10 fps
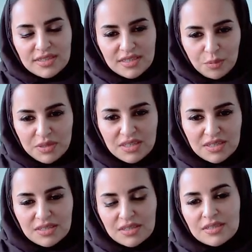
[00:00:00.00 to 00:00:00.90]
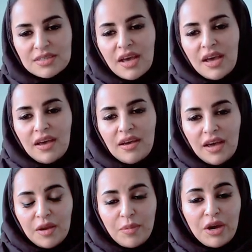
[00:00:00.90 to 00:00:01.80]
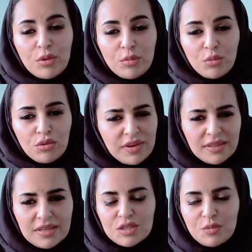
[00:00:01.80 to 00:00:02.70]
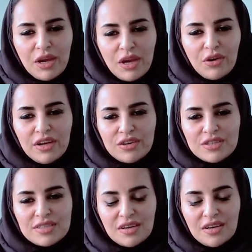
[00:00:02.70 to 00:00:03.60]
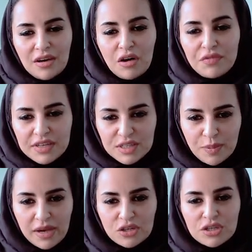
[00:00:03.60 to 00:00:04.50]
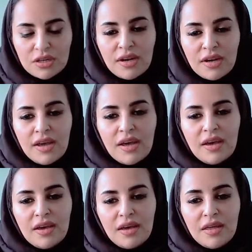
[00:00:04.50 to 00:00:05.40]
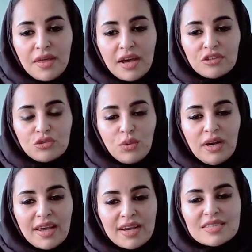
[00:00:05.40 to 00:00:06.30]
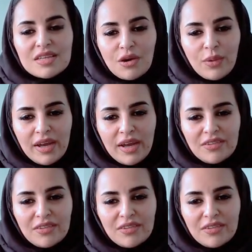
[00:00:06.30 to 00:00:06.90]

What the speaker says: and businesses. And by removing these barriers of expansion, that will accelerate